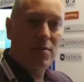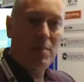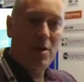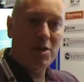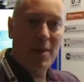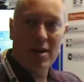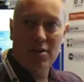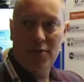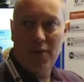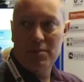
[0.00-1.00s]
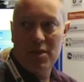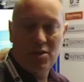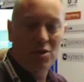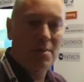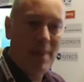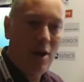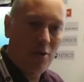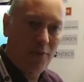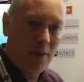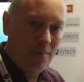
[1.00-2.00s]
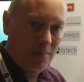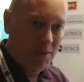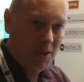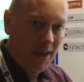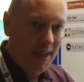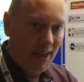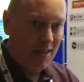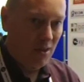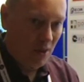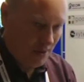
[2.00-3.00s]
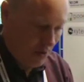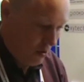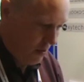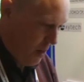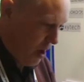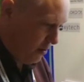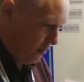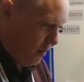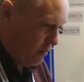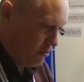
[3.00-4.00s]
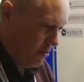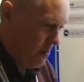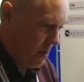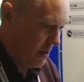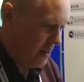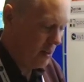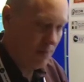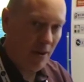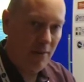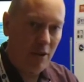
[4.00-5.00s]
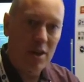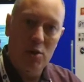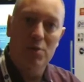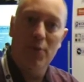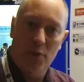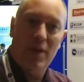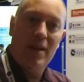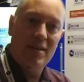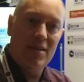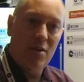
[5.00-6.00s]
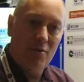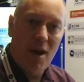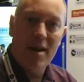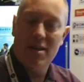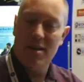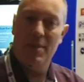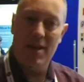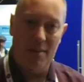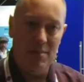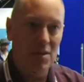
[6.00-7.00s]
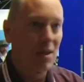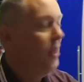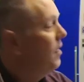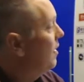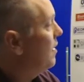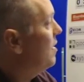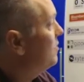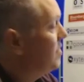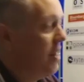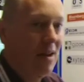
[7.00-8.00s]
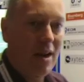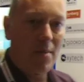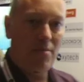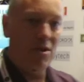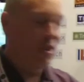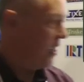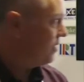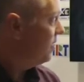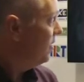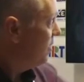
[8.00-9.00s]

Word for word: to be merged back onto FIMS. It's not about FIMS. It's not, not part of the FIMS remit, but it is a very, very useful thing in its own right, and it becomes uh, a standalone project